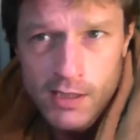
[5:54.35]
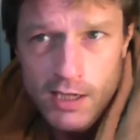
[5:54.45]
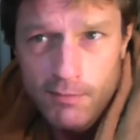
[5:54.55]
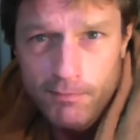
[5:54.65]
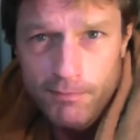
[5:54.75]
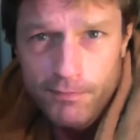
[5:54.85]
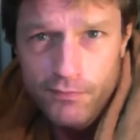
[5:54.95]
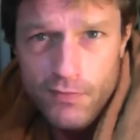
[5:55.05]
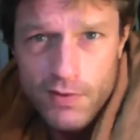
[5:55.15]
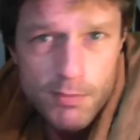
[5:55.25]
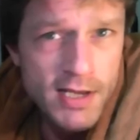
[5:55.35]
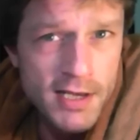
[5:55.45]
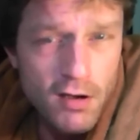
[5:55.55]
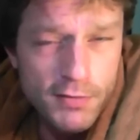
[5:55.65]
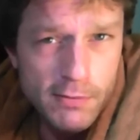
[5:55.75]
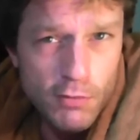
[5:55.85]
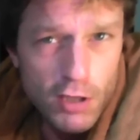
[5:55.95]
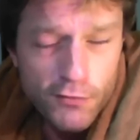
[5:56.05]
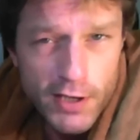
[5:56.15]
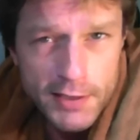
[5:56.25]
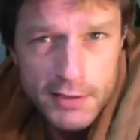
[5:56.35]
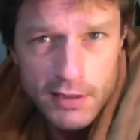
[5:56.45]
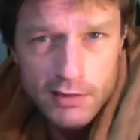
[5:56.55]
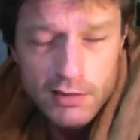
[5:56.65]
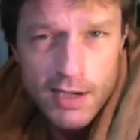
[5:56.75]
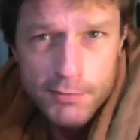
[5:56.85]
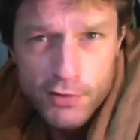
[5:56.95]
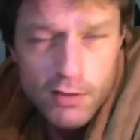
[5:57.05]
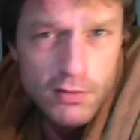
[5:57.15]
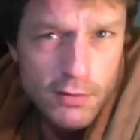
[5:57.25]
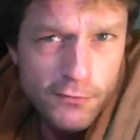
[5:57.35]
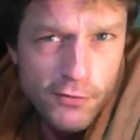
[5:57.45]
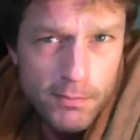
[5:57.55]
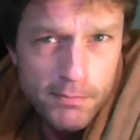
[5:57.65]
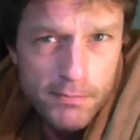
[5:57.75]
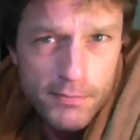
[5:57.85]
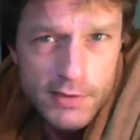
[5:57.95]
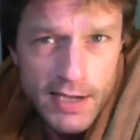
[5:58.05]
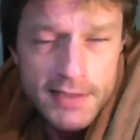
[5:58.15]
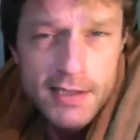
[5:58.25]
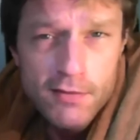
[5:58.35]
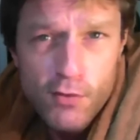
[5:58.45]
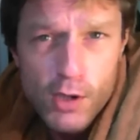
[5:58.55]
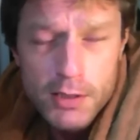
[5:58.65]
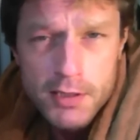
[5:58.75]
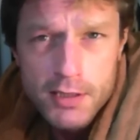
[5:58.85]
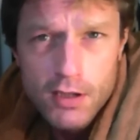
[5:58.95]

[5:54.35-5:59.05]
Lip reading: The meaning of the word fractal comes from the Latin word